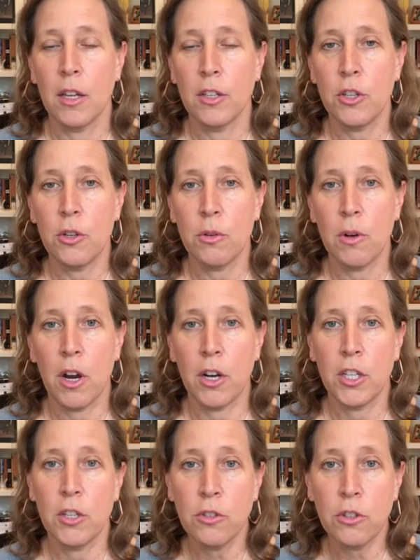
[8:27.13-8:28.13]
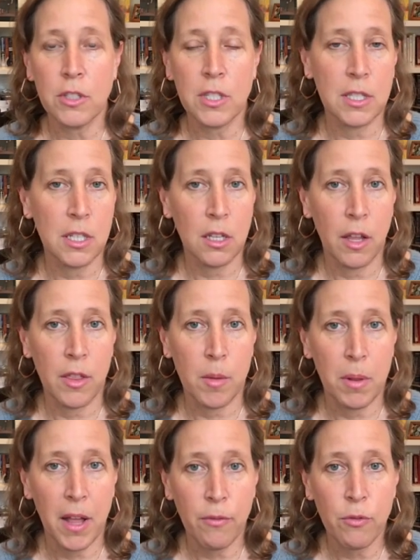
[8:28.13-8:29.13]
to our users. It's still on the
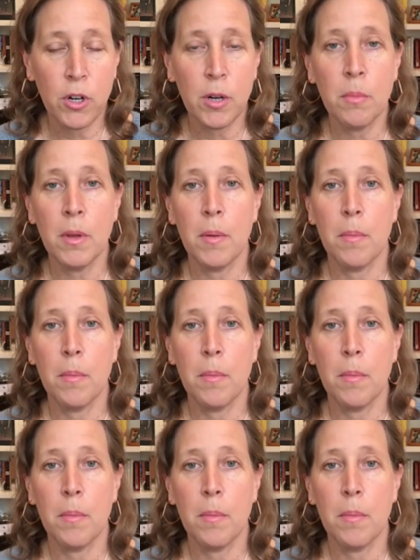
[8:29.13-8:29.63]
platform,